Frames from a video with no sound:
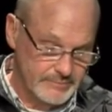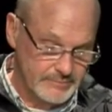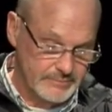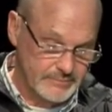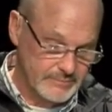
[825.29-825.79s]

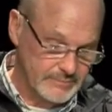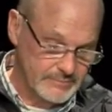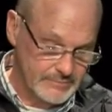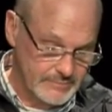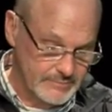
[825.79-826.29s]

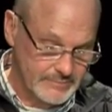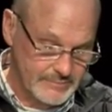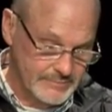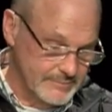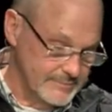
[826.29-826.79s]

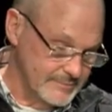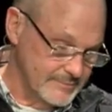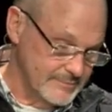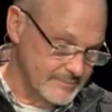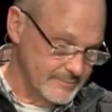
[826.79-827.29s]

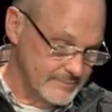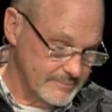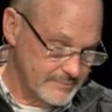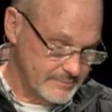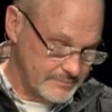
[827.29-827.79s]

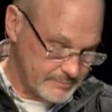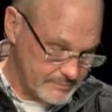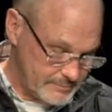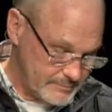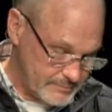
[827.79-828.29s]

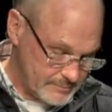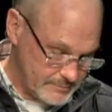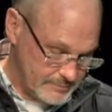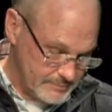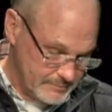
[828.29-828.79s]

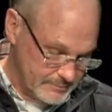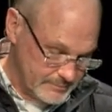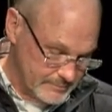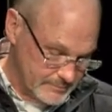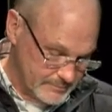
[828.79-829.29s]

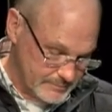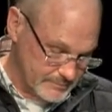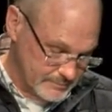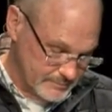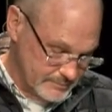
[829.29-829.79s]

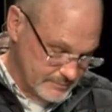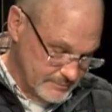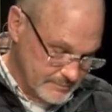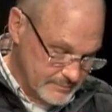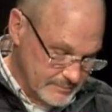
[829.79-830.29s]

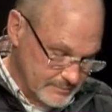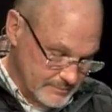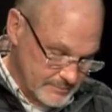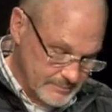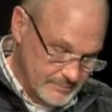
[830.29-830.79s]

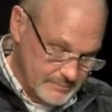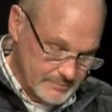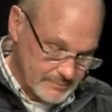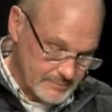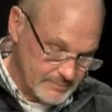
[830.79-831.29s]

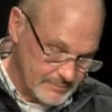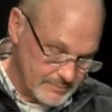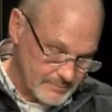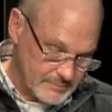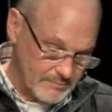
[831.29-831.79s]

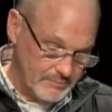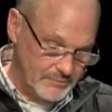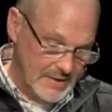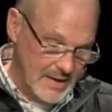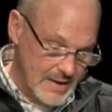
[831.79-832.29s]

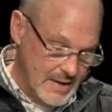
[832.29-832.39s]
No one is speaking in this clip.